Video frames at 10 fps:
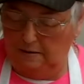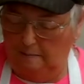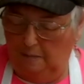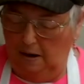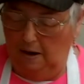
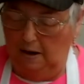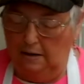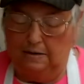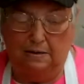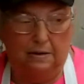This
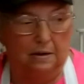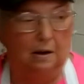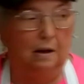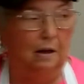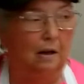makes
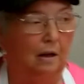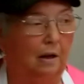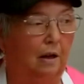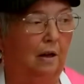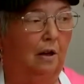
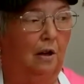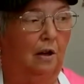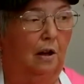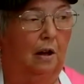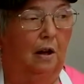
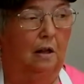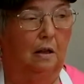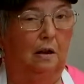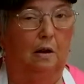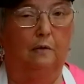a
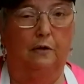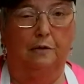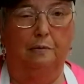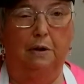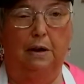little over
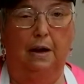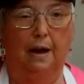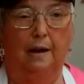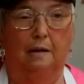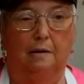3
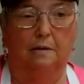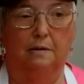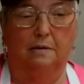gallons.